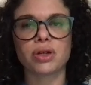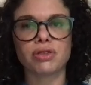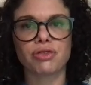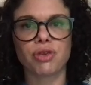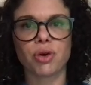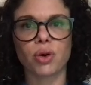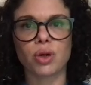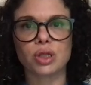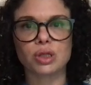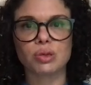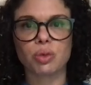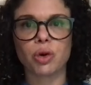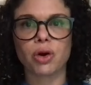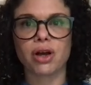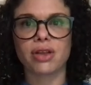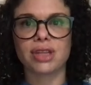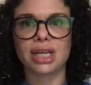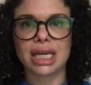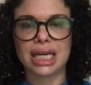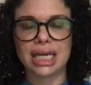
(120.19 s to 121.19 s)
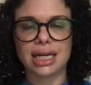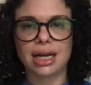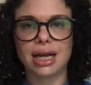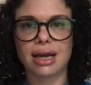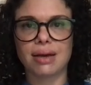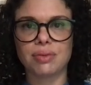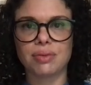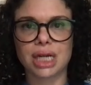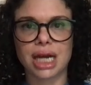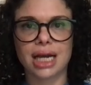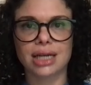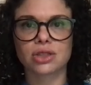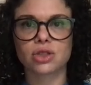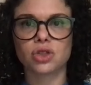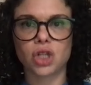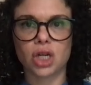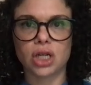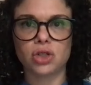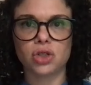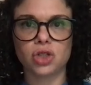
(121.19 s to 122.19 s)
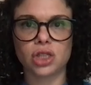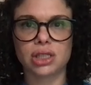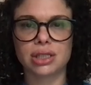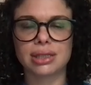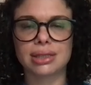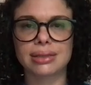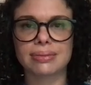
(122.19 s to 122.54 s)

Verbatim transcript: to focus more on the income tax changes.